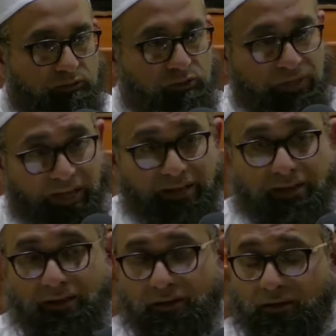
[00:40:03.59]
So the
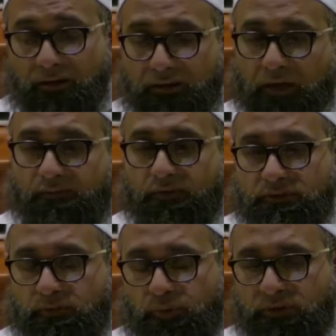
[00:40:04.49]
aql
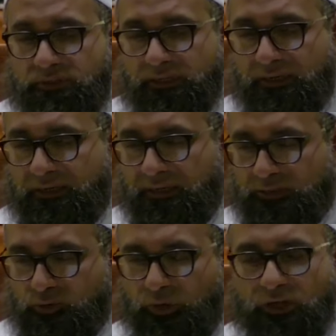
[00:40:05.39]
governs a person
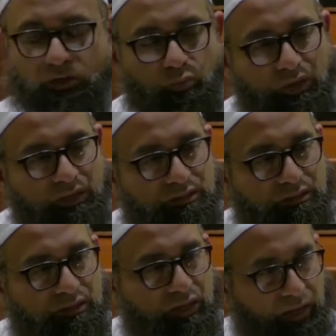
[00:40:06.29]
in doing what is